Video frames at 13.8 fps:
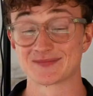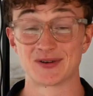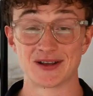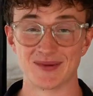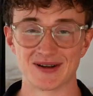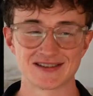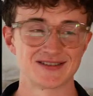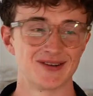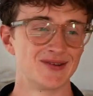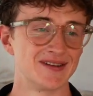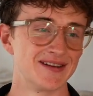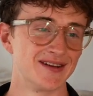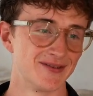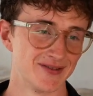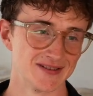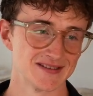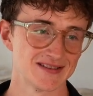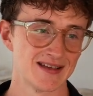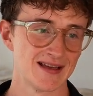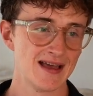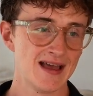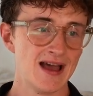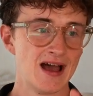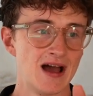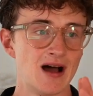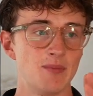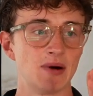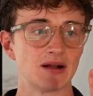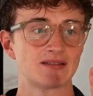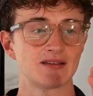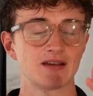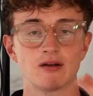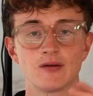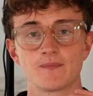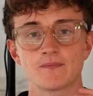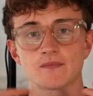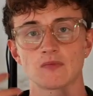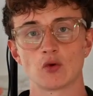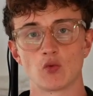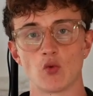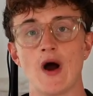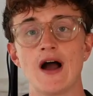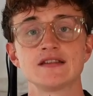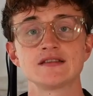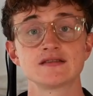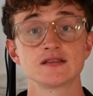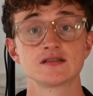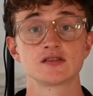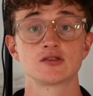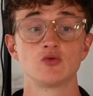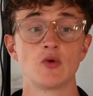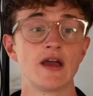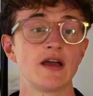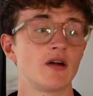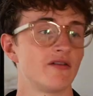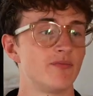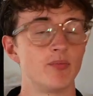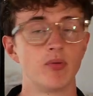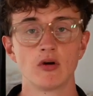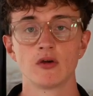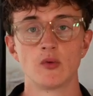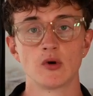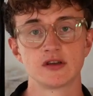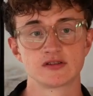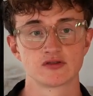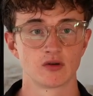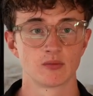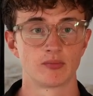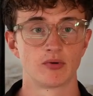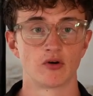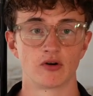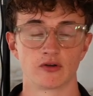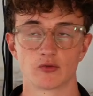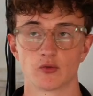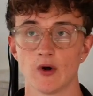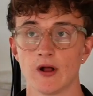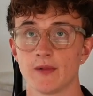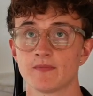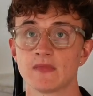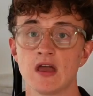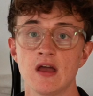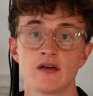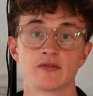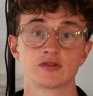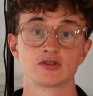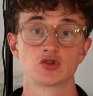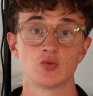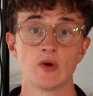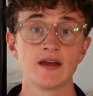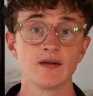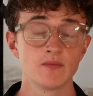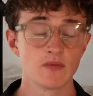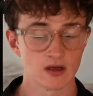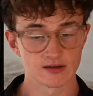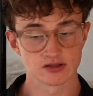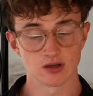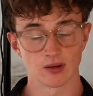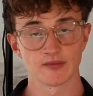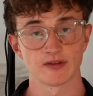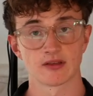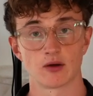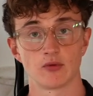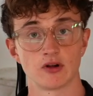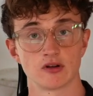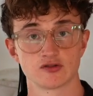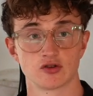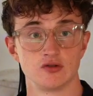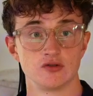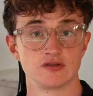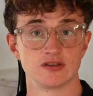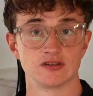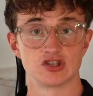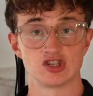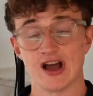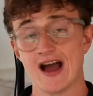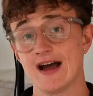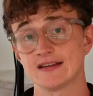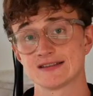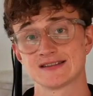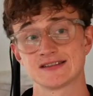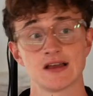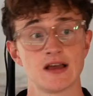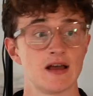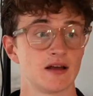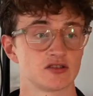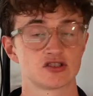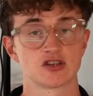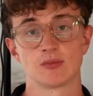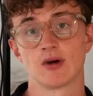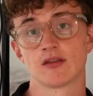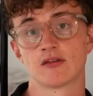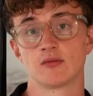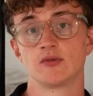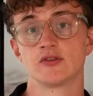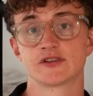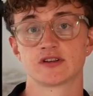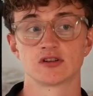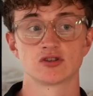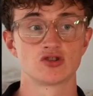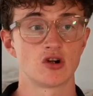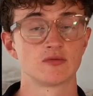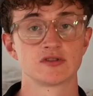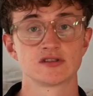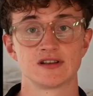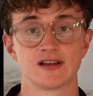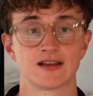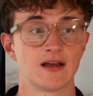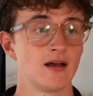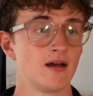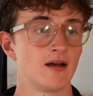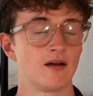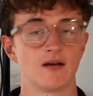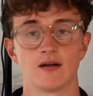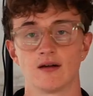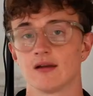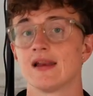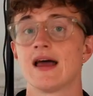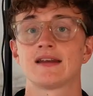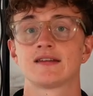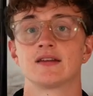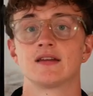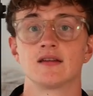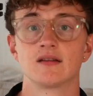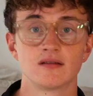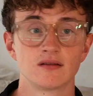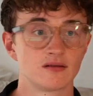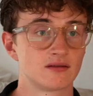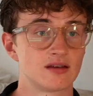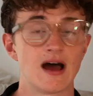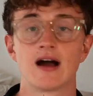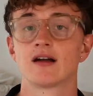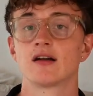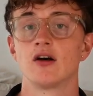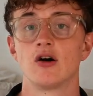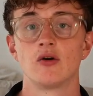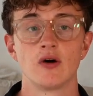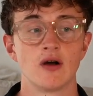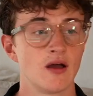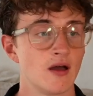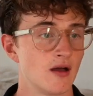pretty much the only difference. But why is the swing of Boogie Woogie so important? Well, the swing is something that we also use in jazz and some other musical genres like Latin, tango,